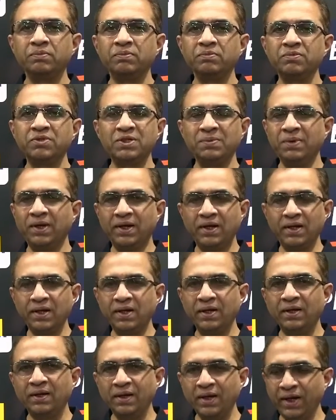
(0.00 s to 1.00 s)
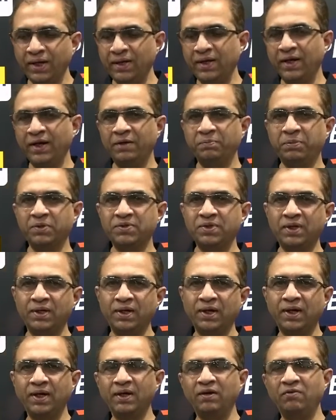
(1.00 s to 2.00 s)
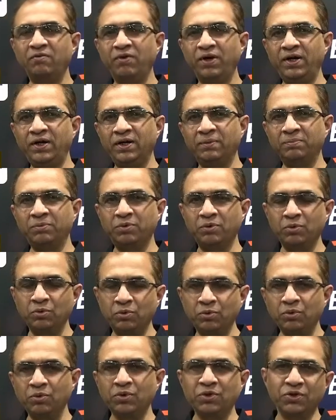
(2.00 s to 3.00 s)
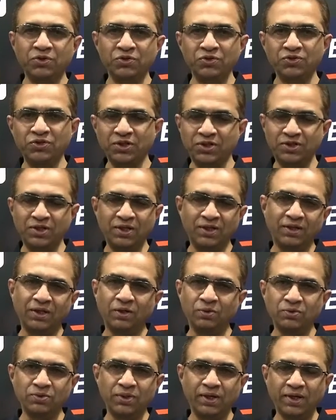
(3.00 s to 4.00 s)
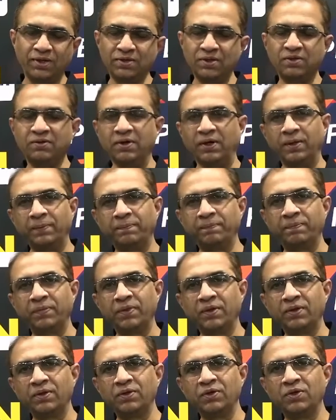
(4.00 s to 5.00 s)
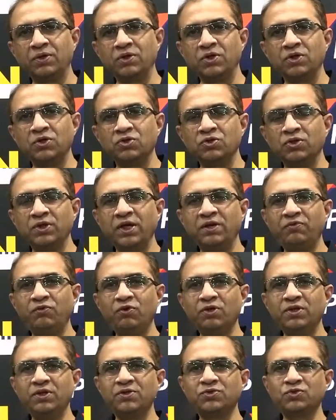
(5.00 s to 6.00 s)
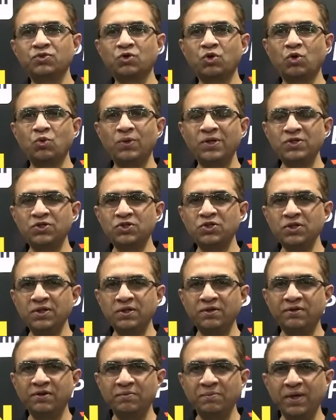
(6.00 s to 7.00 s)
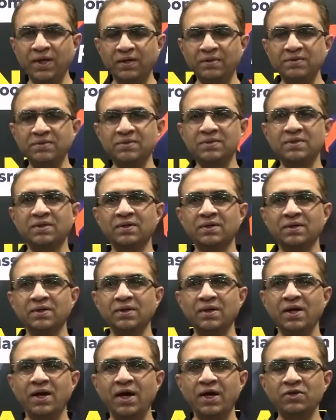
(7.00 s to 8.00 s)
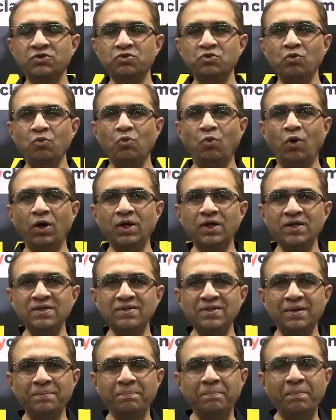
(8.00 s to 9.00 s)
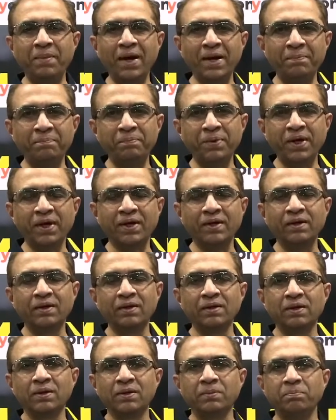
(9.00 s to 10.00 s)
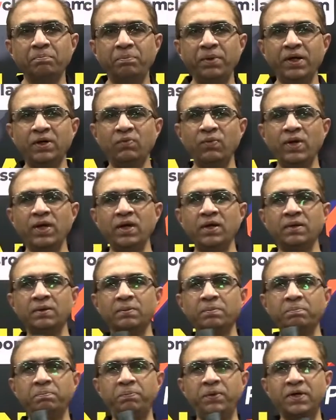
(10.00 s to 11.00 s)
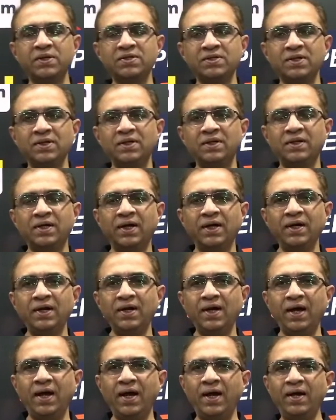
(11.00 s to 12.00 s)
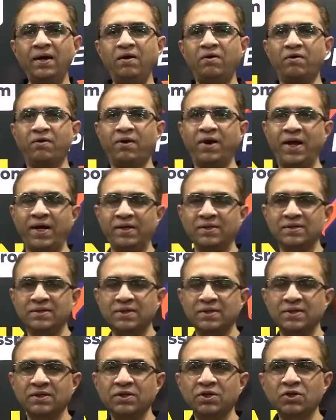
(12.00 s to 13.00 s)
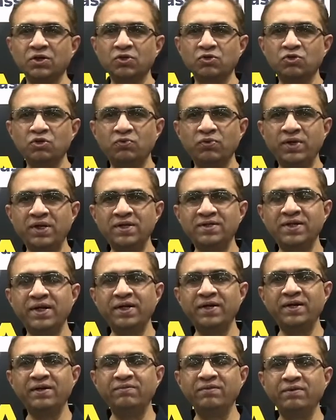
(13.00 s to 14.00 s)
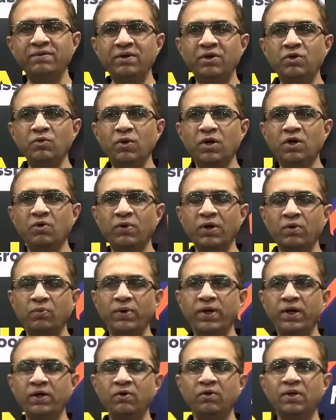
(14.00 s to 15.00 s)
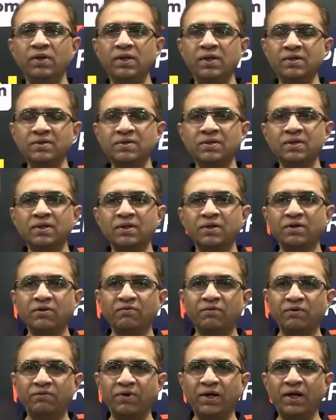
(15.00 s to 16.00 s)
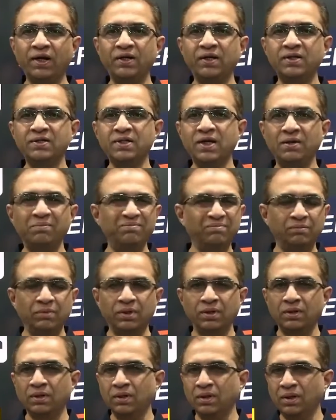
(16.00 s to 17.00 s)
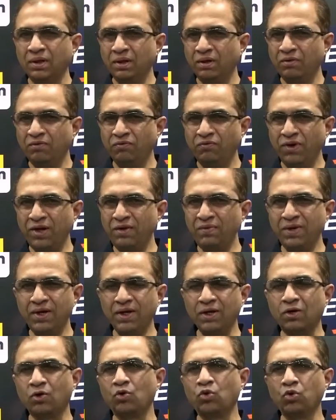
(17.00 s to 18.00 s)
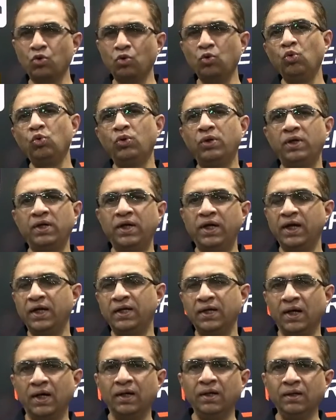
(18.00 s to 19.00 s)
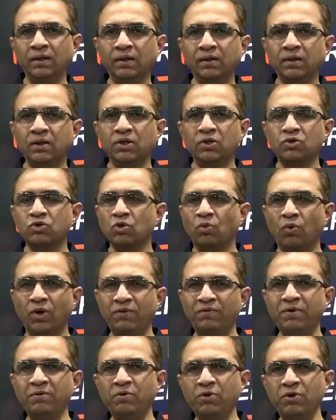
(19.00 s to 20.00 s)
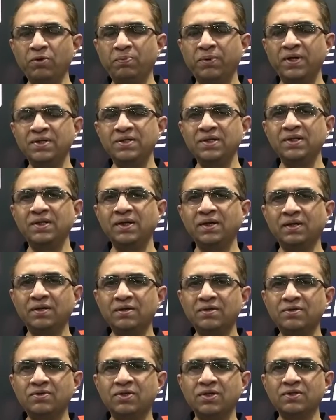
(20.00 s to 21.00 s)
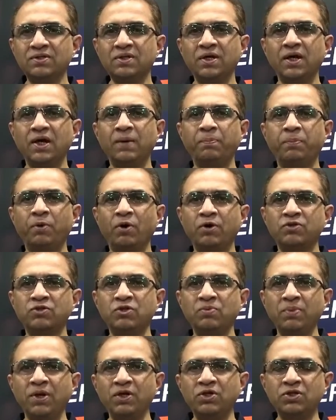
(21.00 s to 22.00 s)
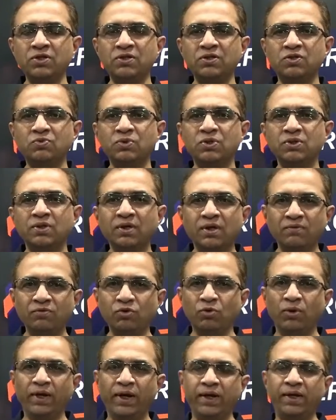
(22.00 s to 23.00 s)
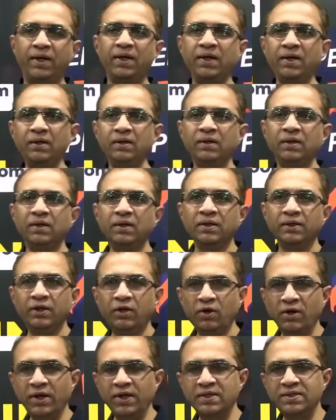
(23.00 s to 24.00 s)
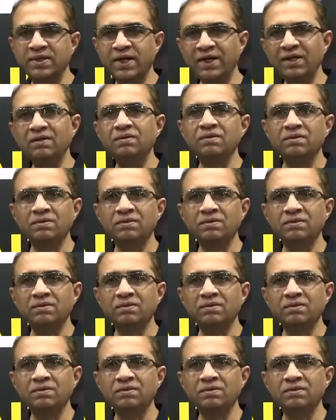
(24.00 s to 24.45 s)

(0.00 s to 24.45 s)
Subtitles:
Similarly, 98 percentile went up to 16,000, etc. So therefore, this question remains as to what is the mapping between percentile and ranks. So we decided we will do a quick video on this. We've collected some very crude data. So what we're going to present here is just approximations which will give you an idea. They're not exact,